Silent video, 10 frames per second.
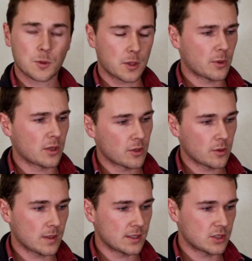So what you want
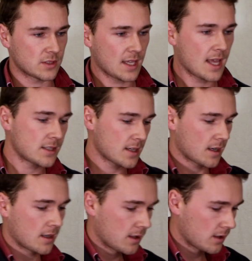to do is just
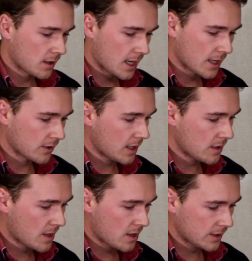enter your
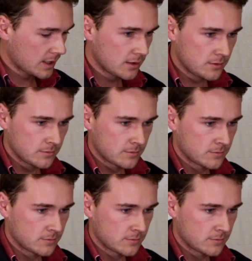email in,